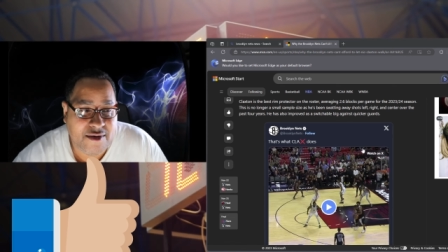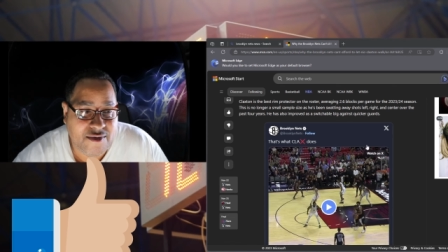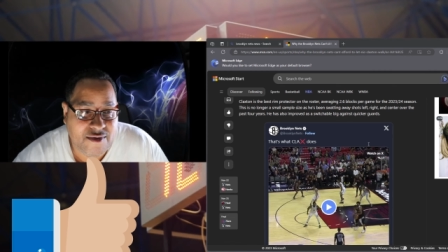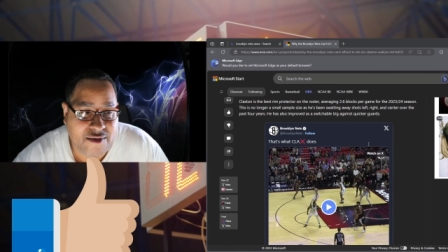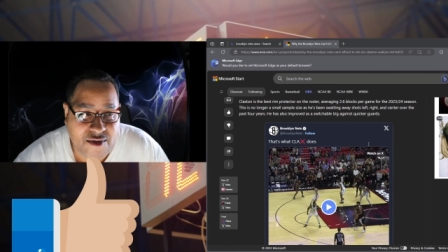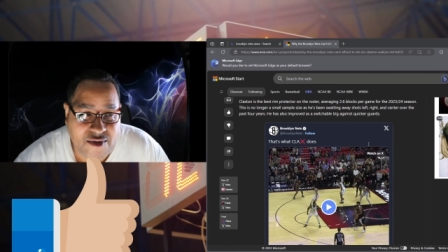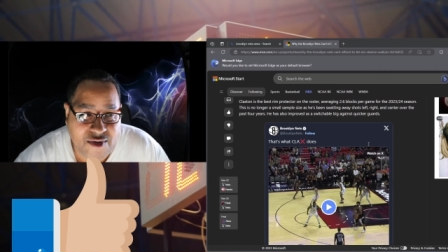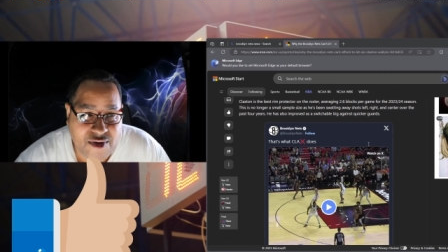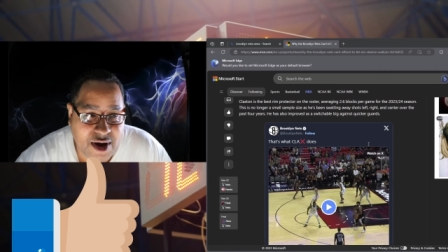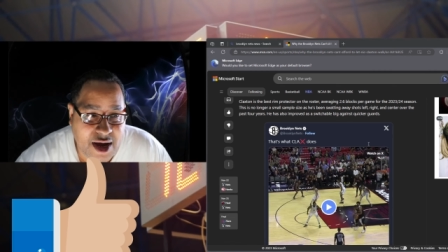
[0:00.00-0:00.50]

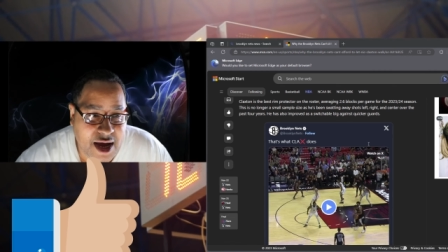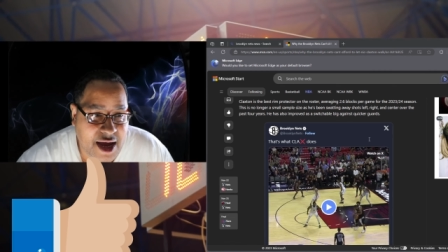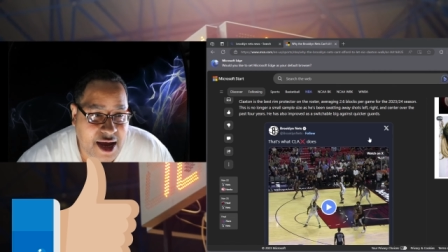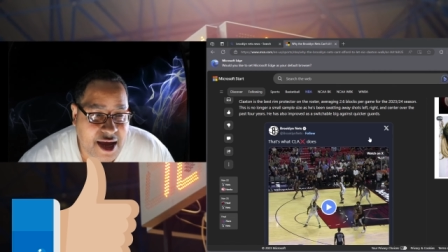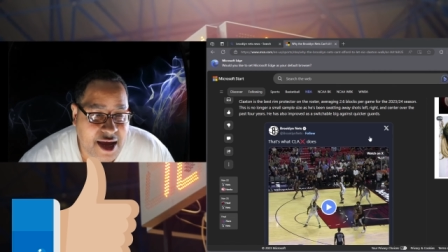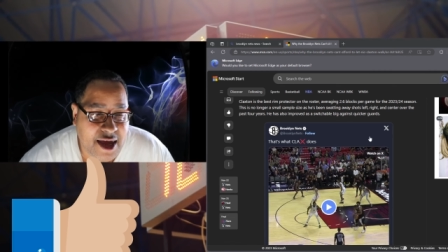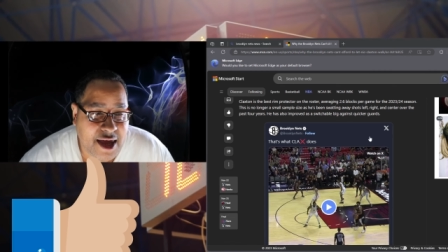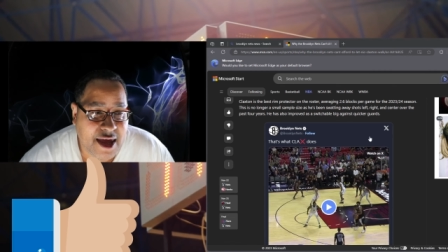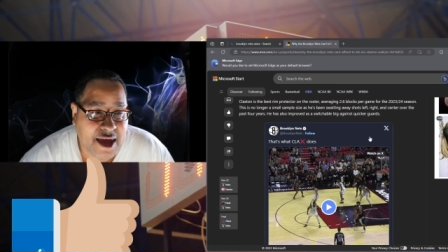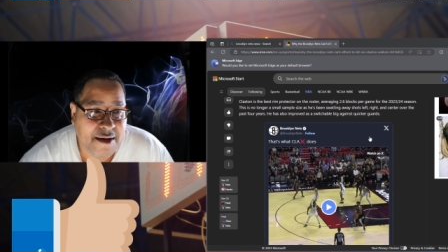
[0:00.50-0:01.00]
whew.
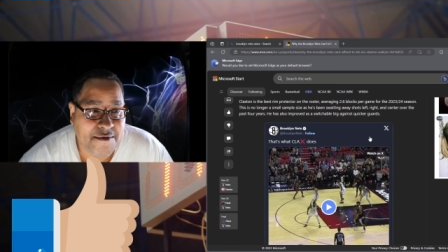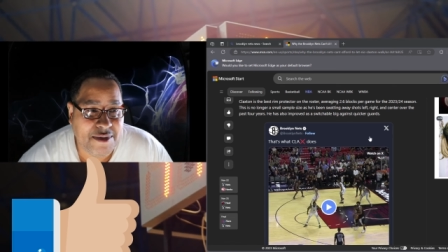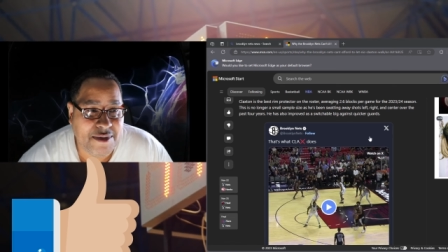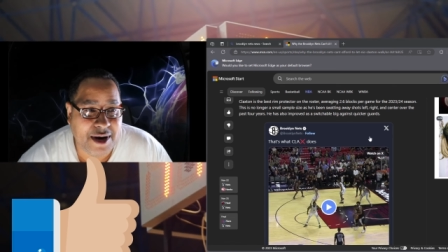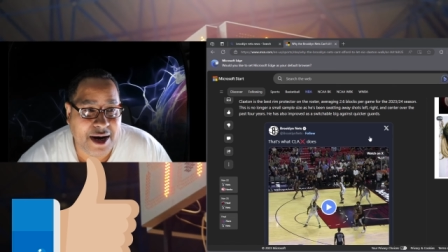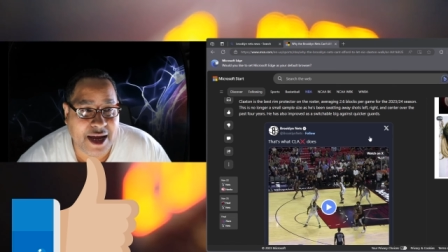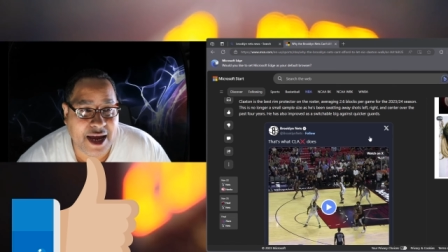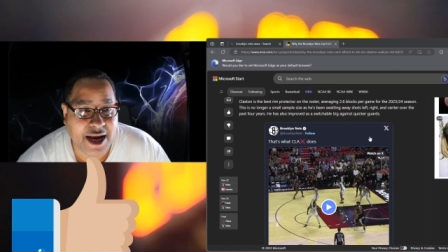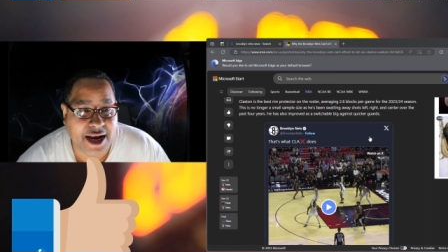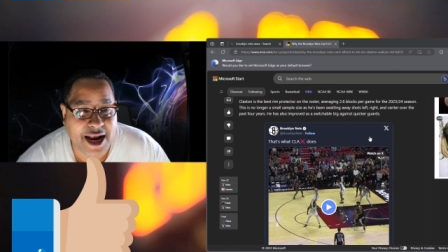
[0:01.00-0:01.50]
But
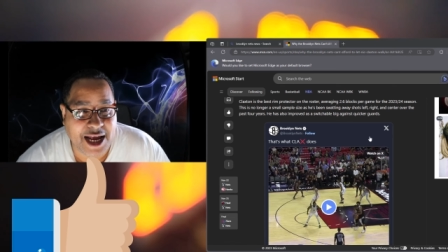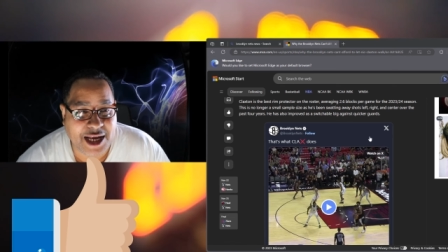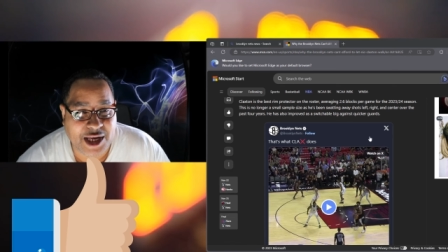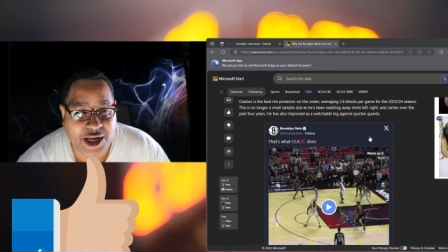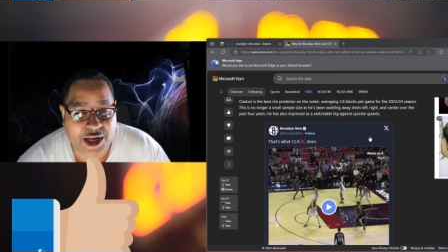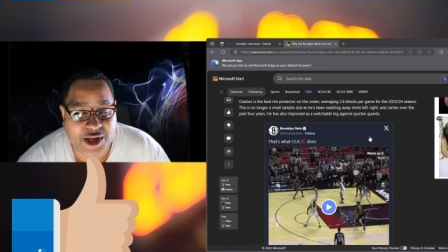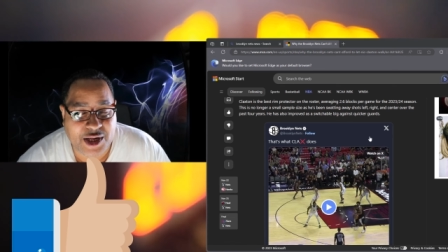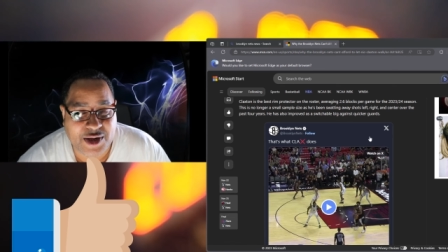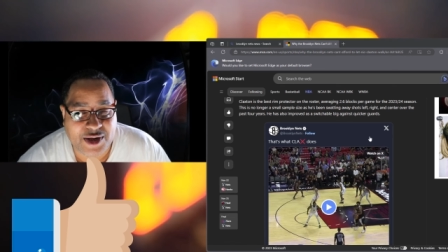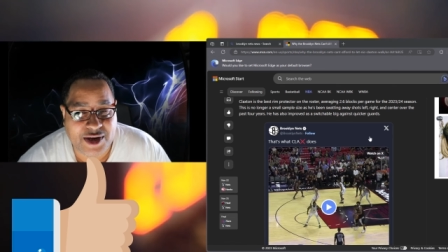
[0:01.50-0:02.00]
again, that's
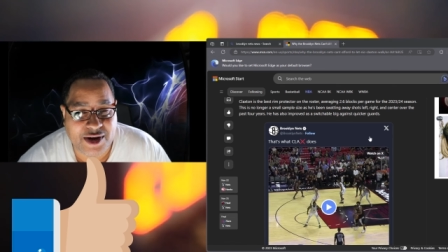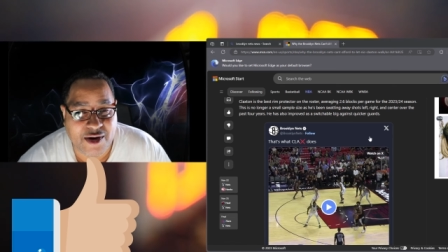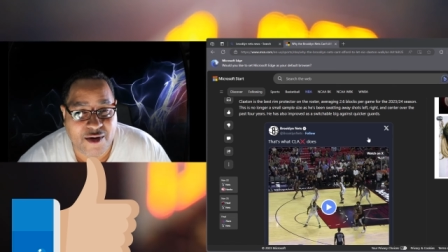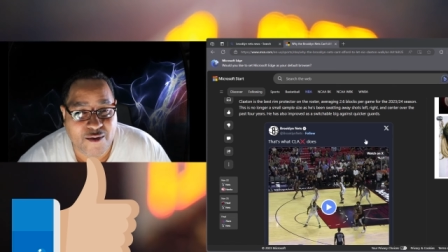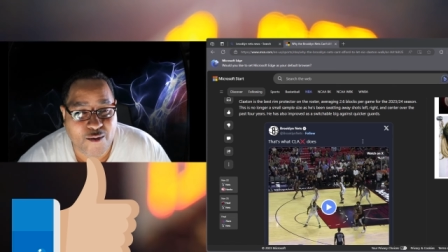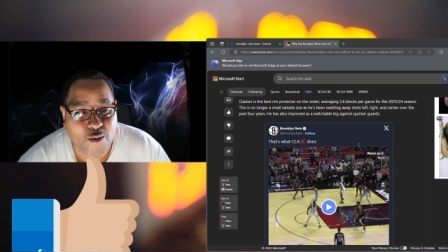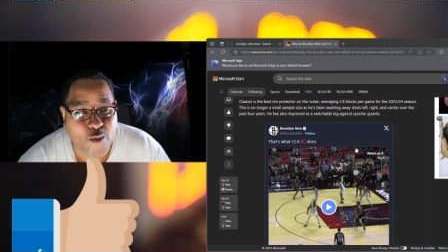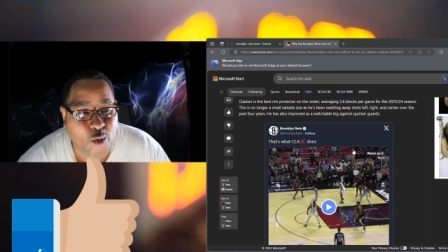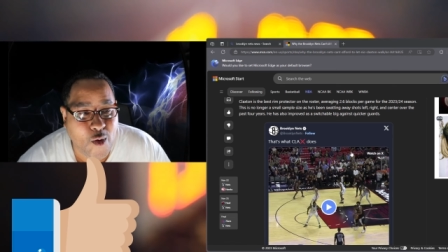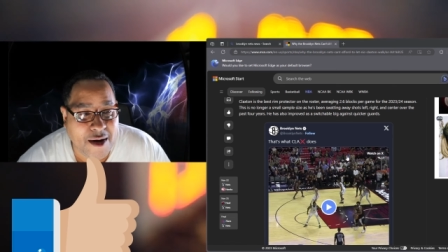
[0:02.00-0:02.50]
just, you know,
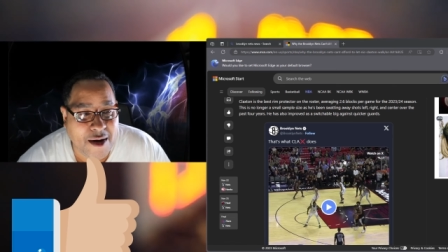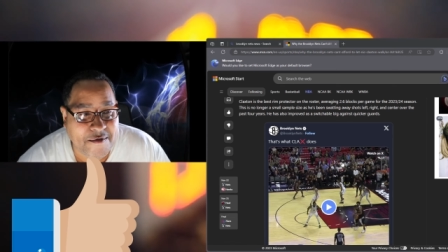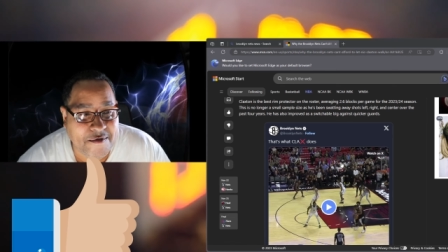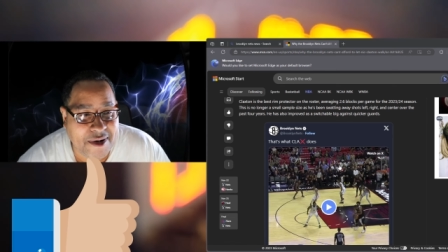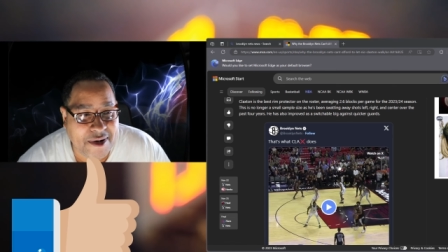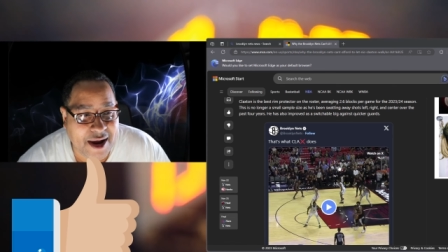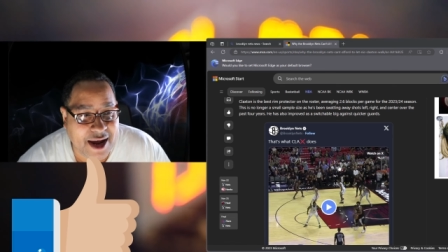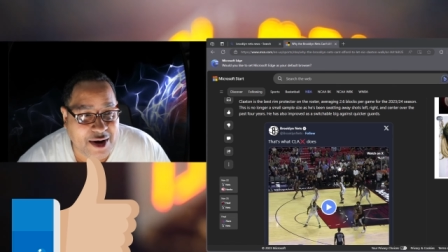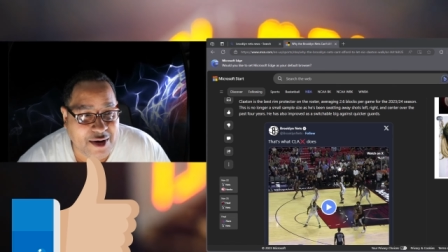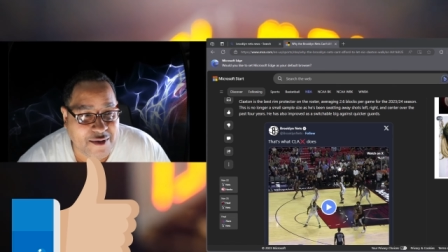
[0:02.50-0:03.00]
one
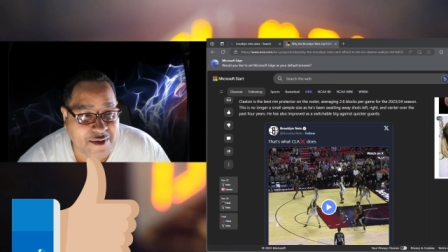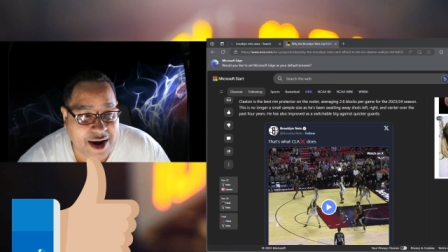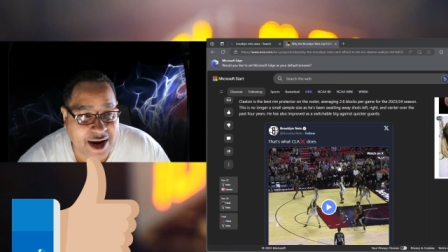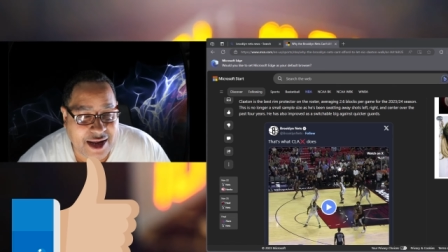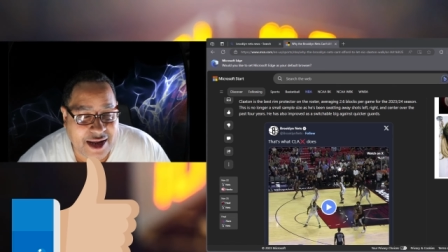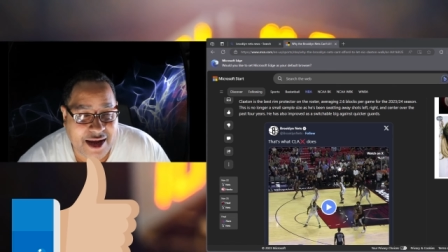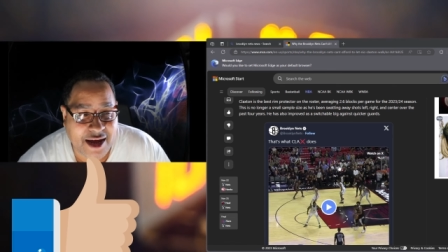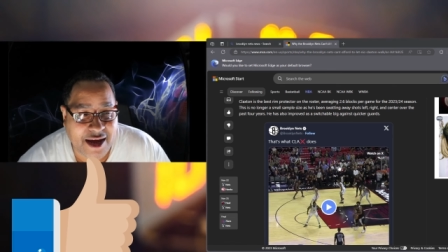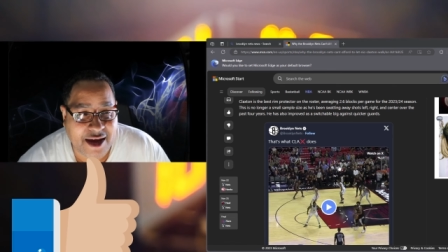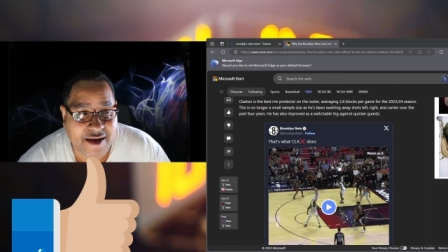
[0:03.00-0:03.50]
player
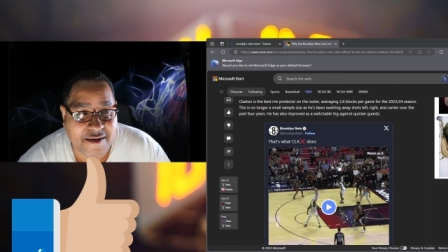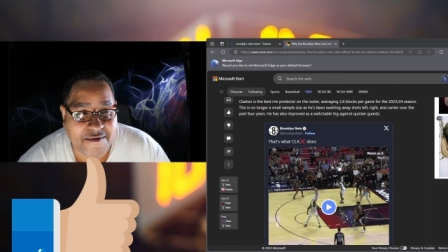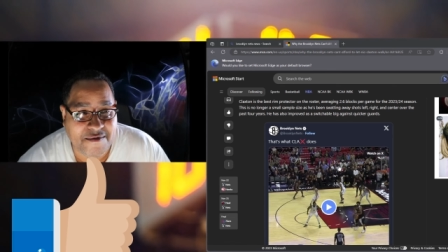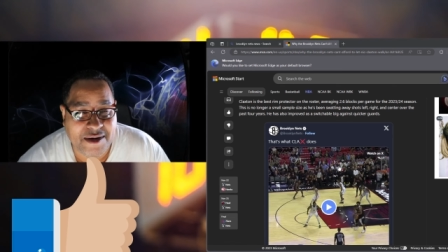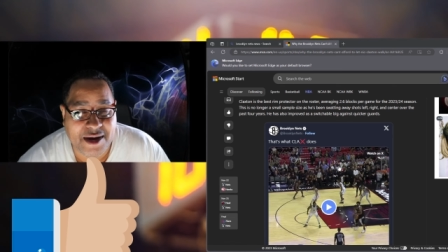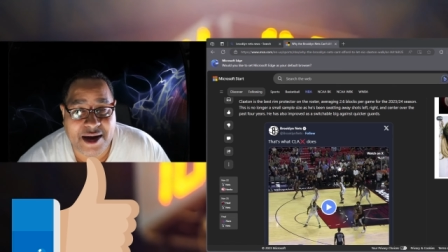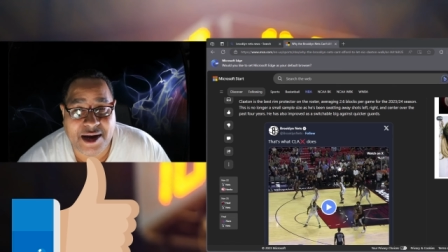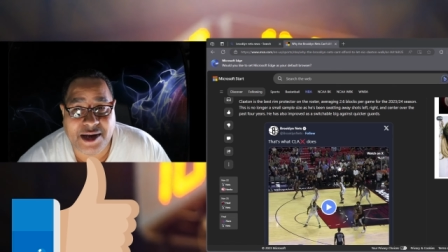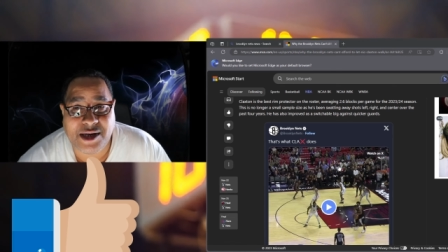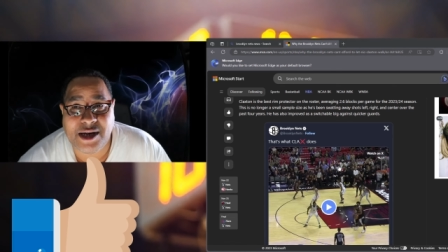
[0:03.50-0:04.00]
right there
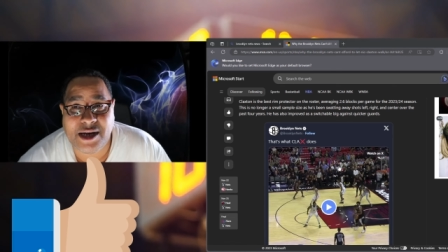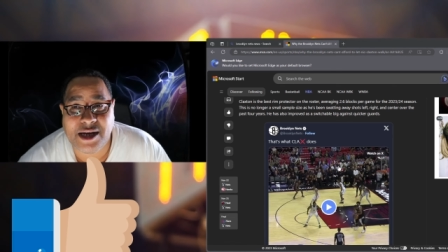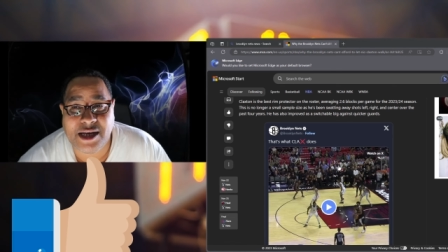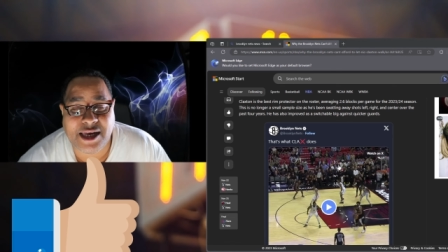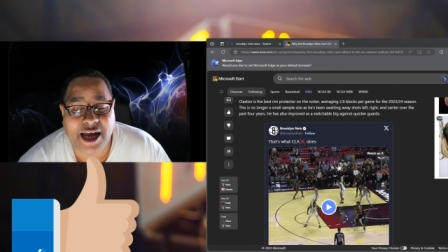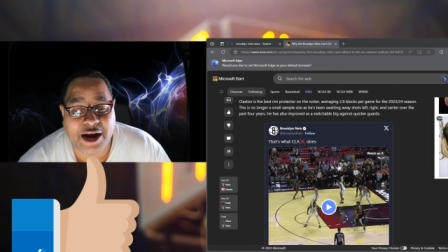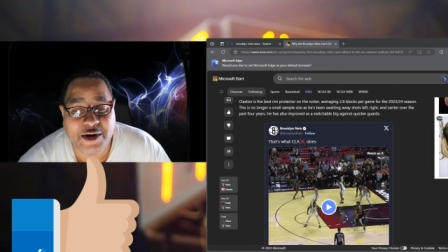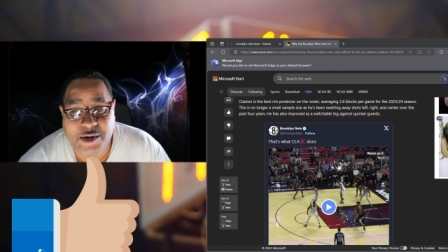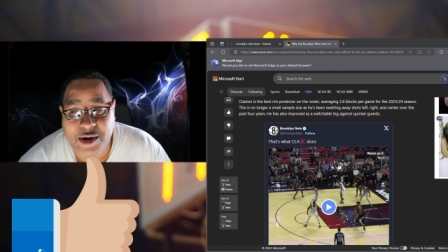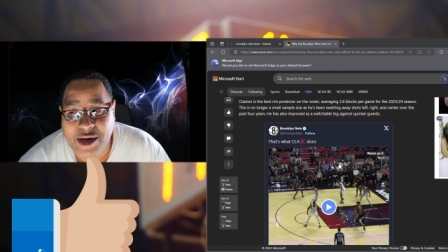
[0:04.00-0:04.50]
compared to the
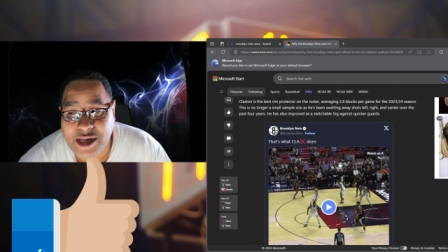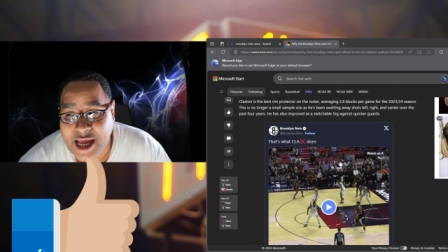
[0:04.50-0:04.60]
Tyrese